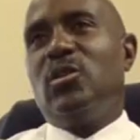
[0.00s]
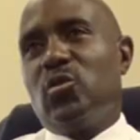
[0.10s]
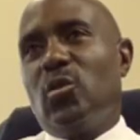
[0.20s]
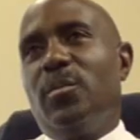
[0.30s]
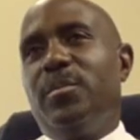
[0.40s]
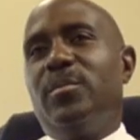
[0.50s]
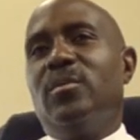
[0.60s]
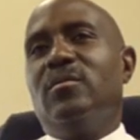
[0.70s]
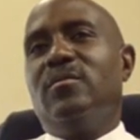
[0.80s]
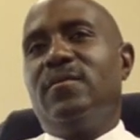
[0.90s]
So
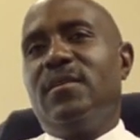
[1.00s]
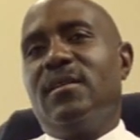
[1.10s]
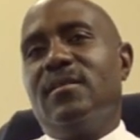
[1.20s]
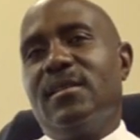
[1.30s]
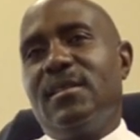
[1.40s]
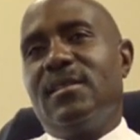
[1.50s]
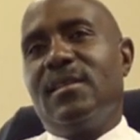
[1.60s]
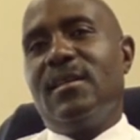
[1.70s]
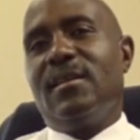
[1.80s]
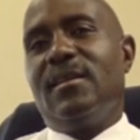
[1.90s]
people feel that
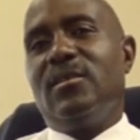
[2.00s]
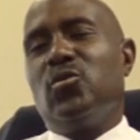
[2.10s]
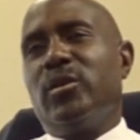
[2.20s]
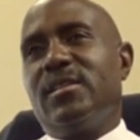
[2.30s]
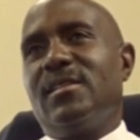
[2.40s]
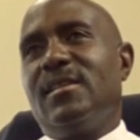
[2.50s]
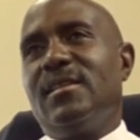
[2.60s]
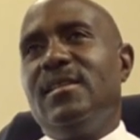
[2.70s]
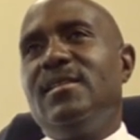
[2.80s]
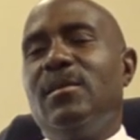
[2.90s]

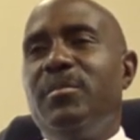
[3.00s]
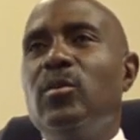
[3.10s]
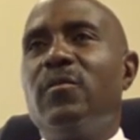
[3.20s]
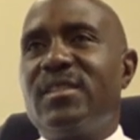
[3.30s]
it needs a bit of